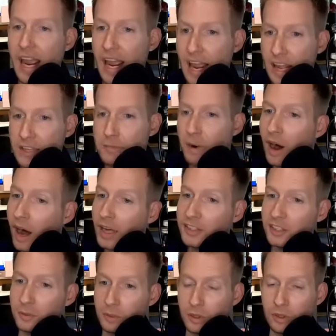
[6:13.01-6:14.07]
It's
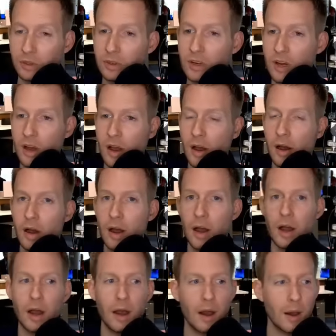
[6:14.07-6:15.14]
possible,
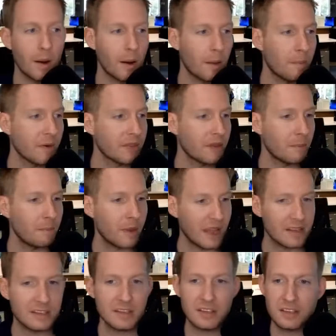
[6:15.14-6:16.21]
but the
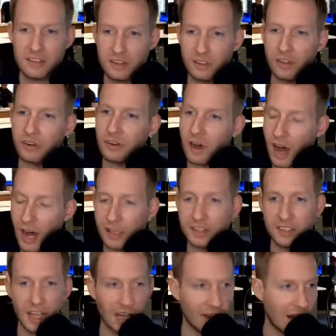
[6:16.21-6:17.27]
basin is still a little
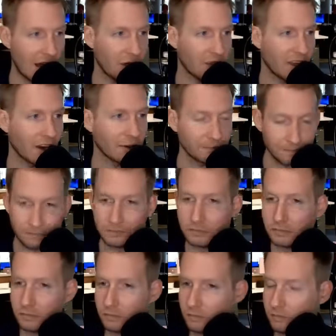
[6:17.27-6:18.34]
hostile out there.
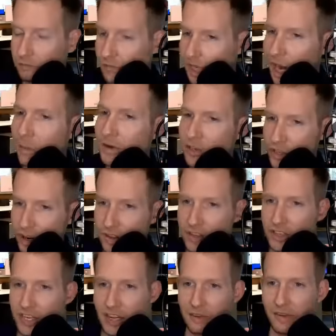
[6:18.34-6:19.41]
I'm going to show you the
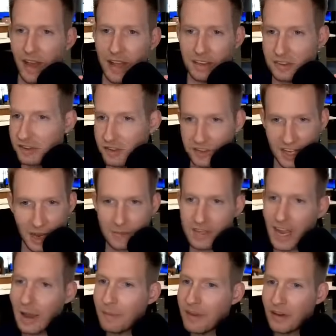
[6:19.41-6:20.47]
GFS. Same
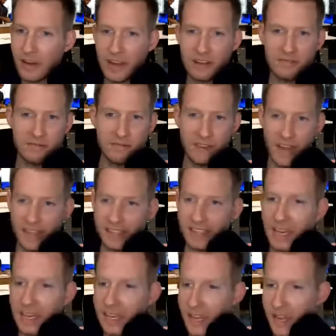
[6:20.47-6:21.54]
time period, next
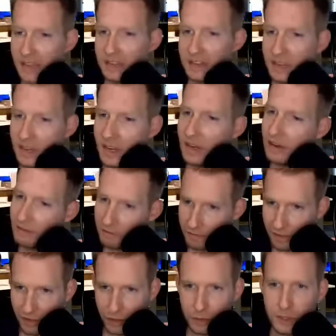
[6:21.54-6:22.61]
10 days.
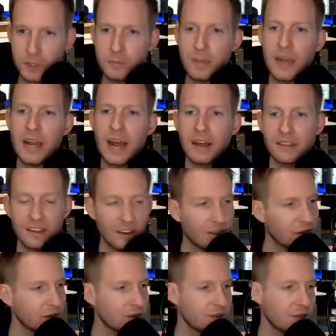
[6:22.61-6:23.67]
Little spin out there.
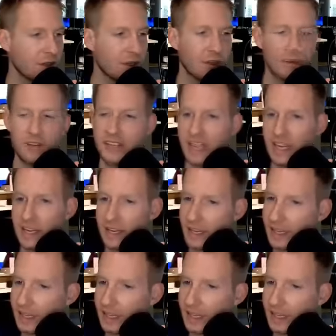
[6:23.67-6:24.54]
There's the 13th.